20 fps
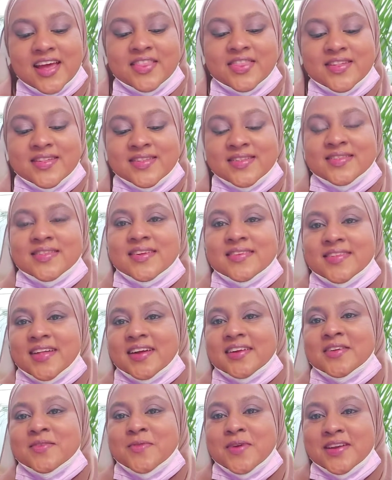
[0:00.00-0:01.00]
And this is
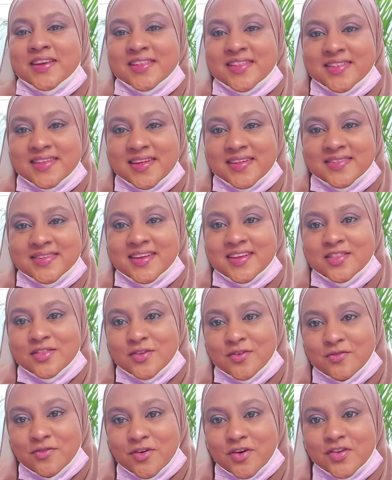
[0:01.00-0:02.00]
exactly what it says in
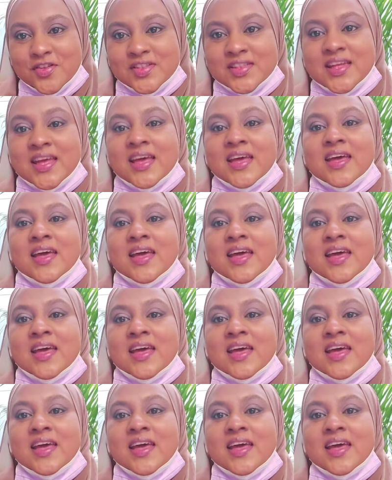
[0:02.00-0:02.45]
the verse.